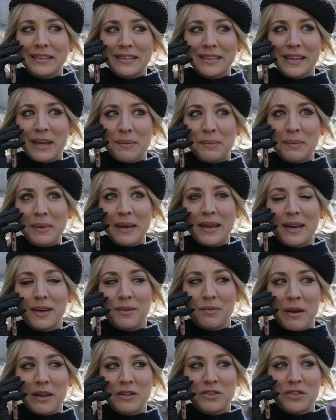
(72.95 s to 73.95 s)
Can we
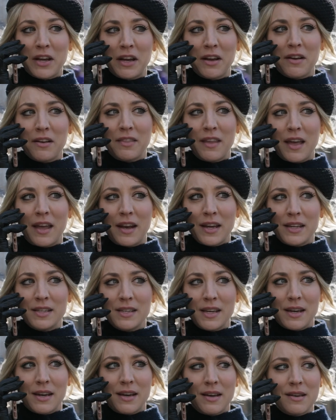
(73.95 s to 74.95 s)
rain check on that
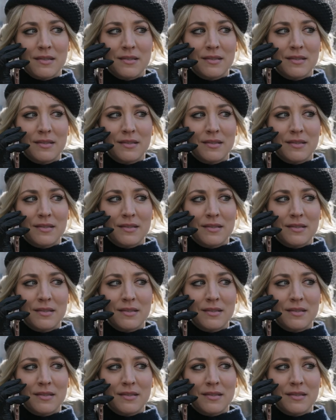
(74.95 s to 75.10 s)
idea?